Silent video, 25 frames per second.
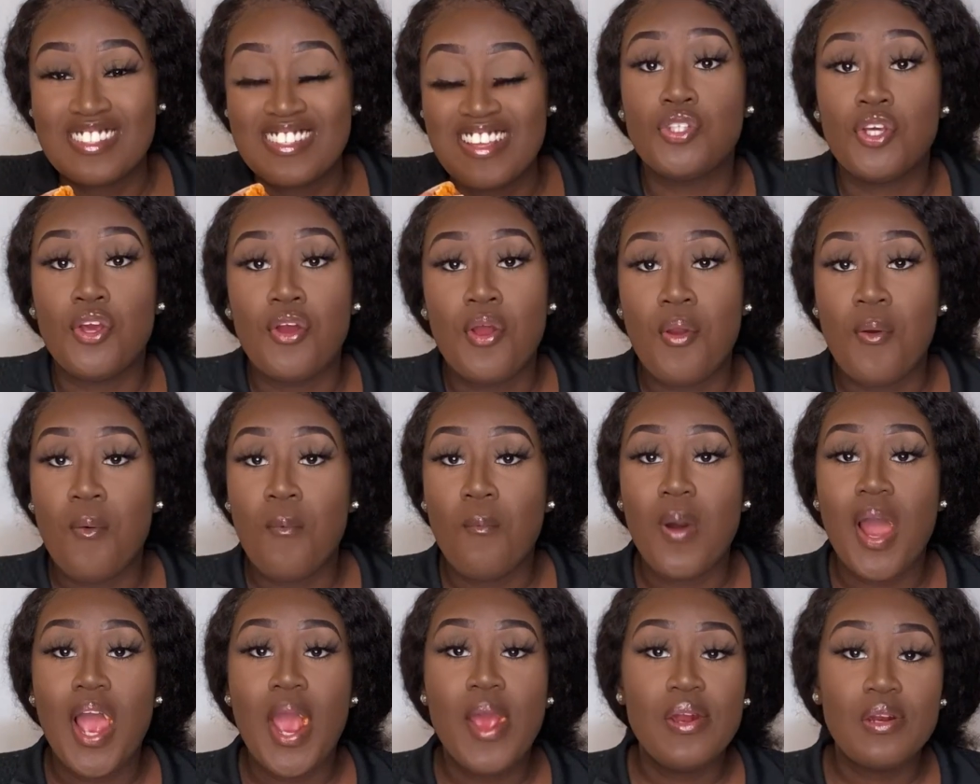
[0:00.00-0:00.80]
So
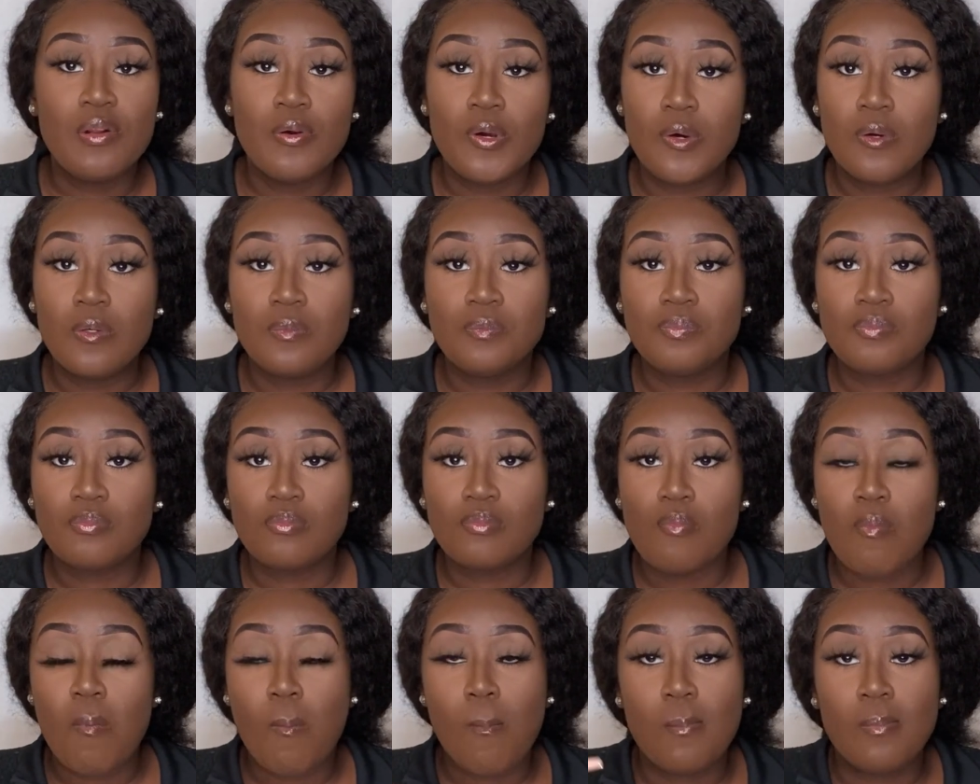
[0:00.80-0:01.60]
why not
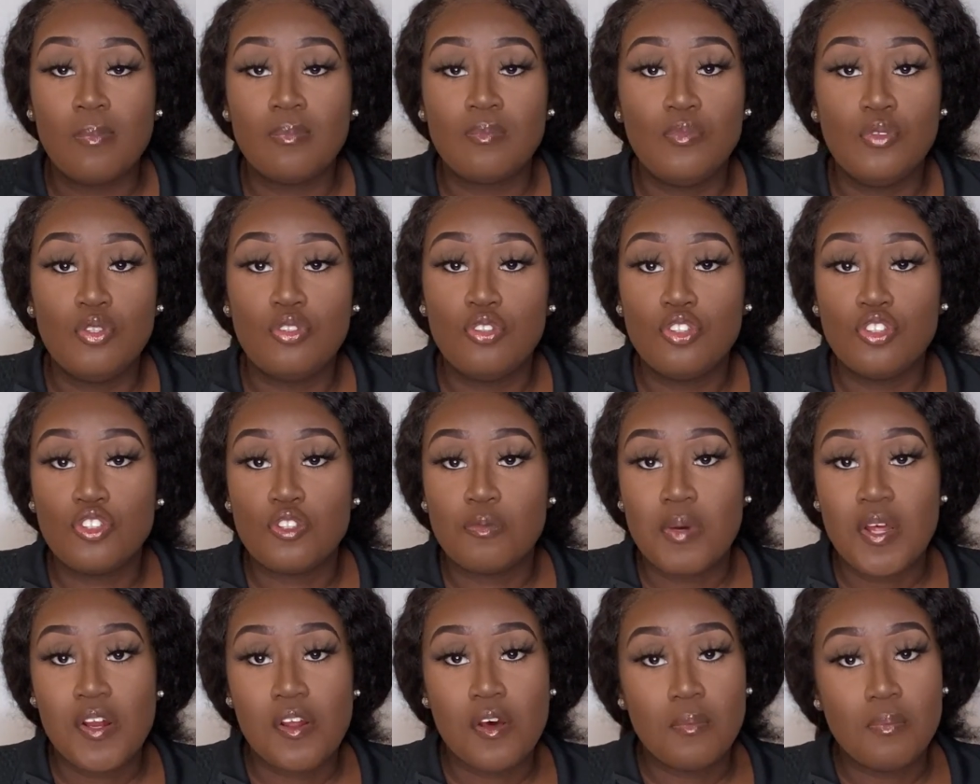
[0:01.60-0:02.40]
launch
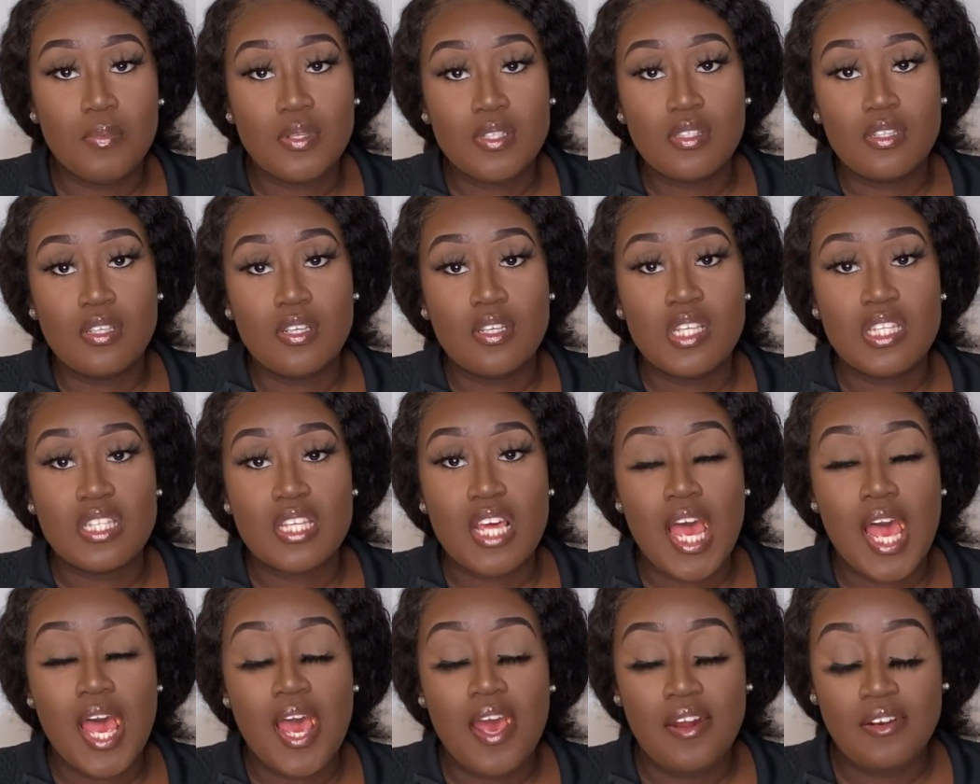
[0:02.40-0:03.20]
my nail business
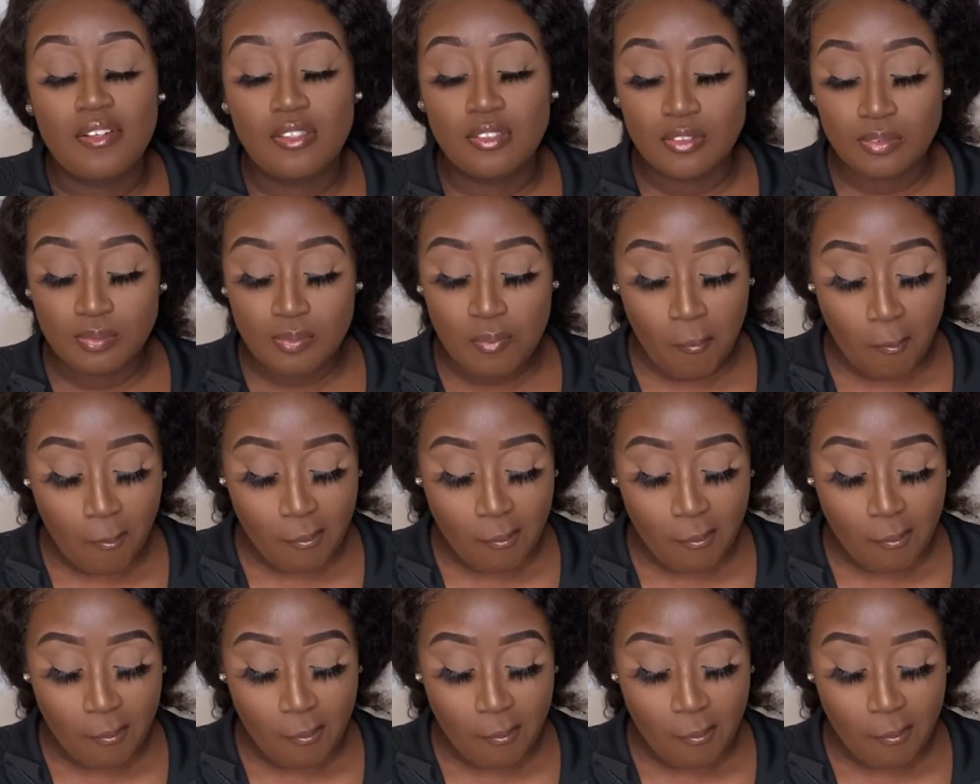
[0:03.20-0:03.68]
and